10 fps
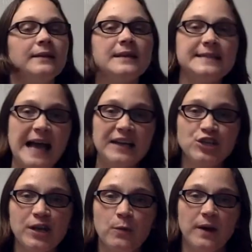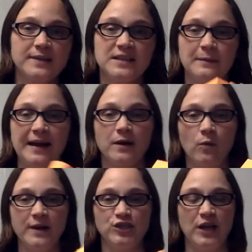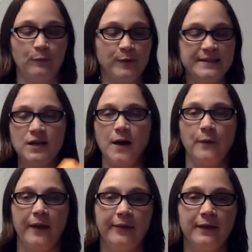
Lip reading: This actually works no matter what shape we start with.